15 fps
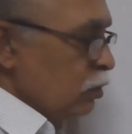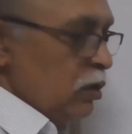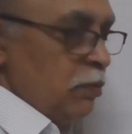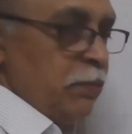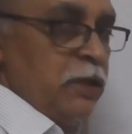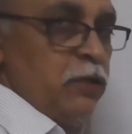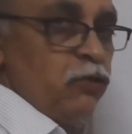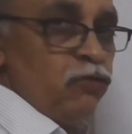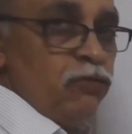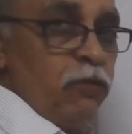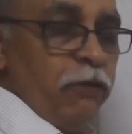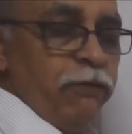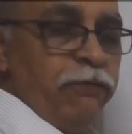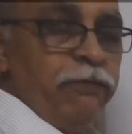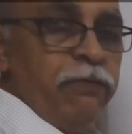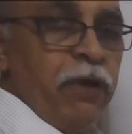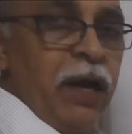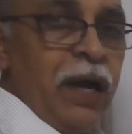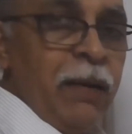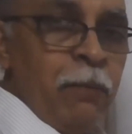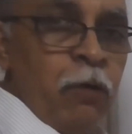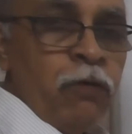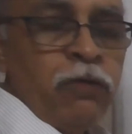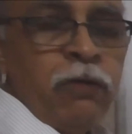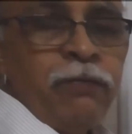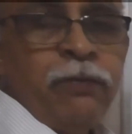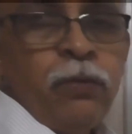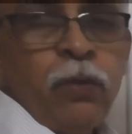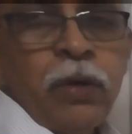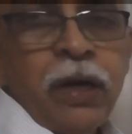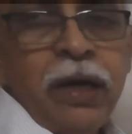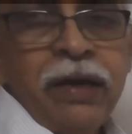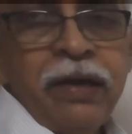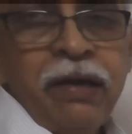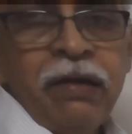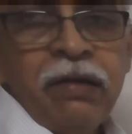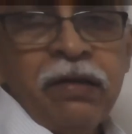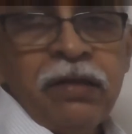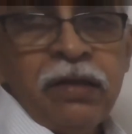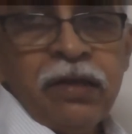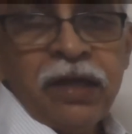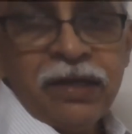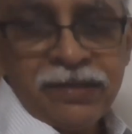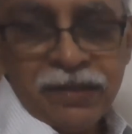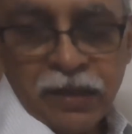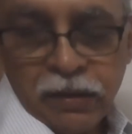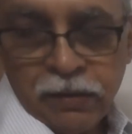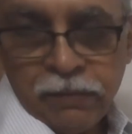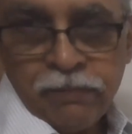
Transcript: on the basis of amount of yolk contained in the egg cell.